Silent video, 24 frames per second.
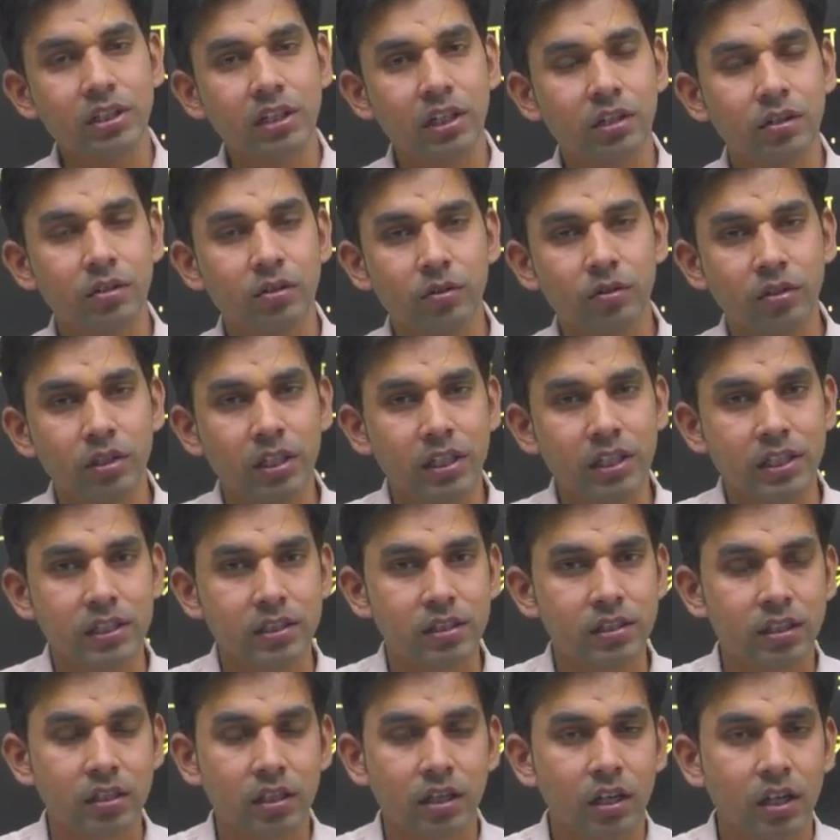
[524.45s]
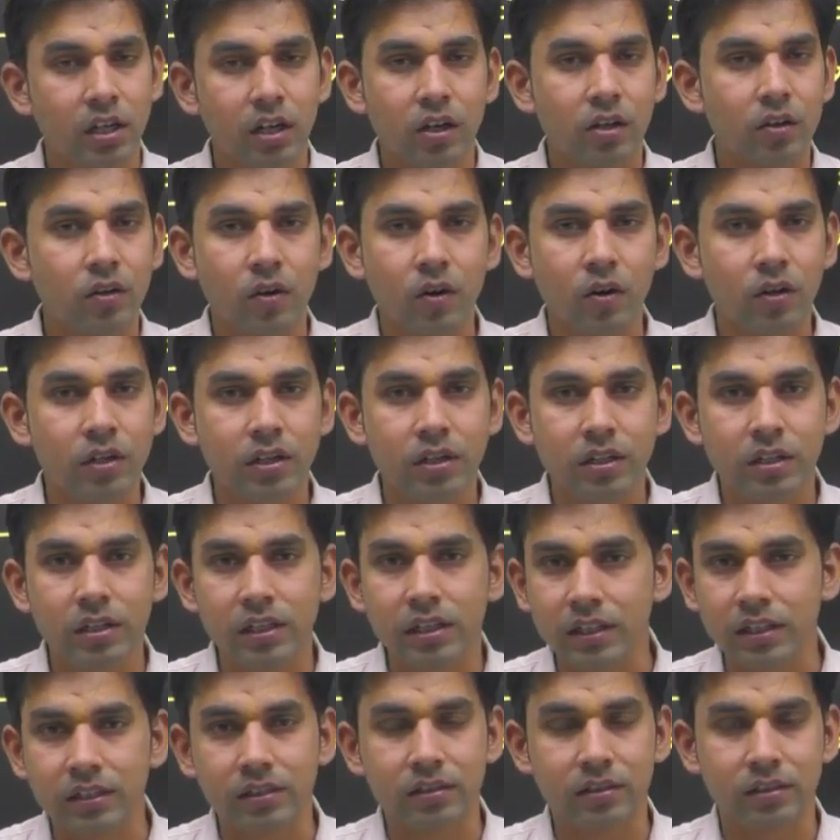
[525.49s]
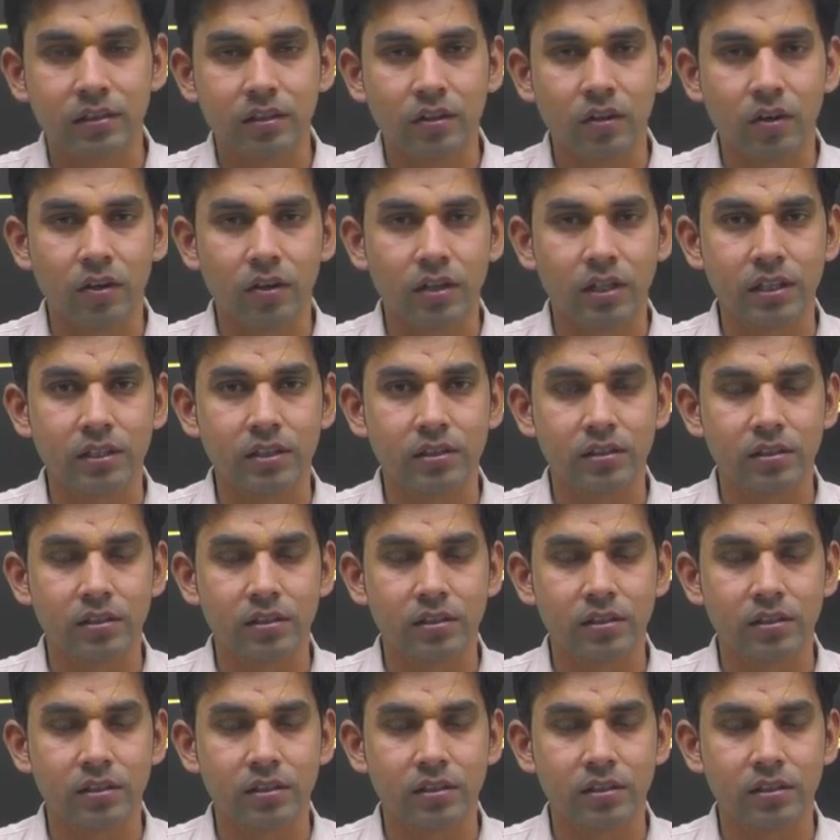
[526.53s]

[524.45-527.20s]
truth is not this, not is.